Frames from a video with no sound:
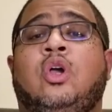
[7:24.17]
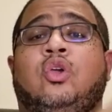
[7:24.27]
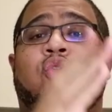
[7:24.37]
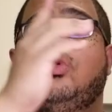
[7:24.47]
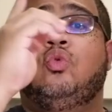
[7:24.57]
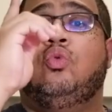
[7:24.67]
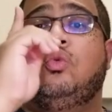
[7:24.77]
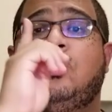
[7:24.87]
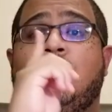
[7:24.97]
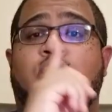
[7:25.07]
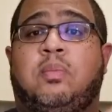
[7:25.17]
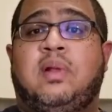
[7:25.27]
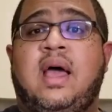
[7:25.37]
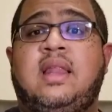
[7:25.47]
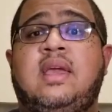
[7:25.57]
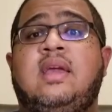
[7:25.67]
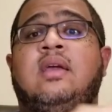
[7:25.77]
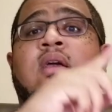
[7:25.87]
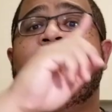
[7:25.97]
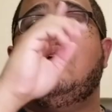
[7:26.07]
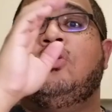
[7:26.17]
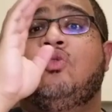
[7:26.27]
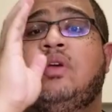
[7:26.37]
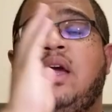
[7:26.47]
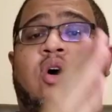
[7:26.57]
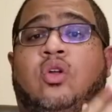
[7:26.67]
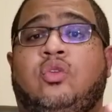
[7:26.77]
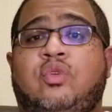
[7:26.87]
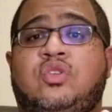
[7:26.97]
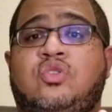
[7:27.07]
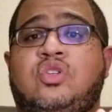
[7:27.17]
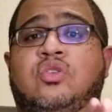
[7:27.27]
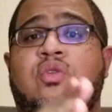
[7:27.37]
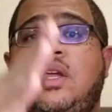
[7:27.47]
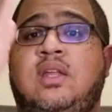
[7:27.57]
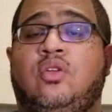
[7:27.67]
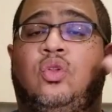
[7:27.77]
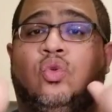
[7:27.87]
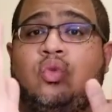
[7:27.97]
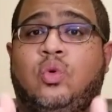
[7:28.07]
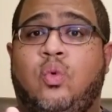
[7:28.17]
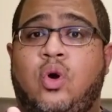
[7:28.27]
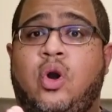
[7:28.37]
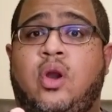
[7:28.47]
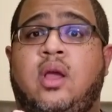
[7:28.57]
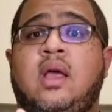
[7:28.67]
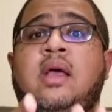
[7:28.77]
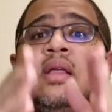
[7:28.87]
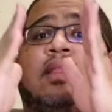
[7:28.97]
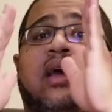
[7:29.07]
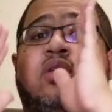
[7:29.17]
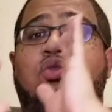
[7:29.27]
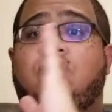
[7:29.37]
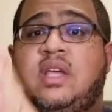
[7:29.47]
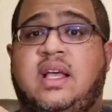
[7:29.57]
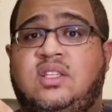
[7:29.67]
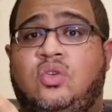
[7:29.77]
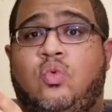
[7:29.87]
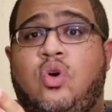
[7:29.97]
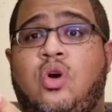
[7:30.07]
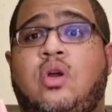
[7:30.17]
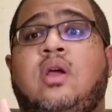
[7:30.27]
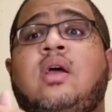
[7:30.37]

You do, you know, the planning, you get all the resources you need, you do the work, then you test the work.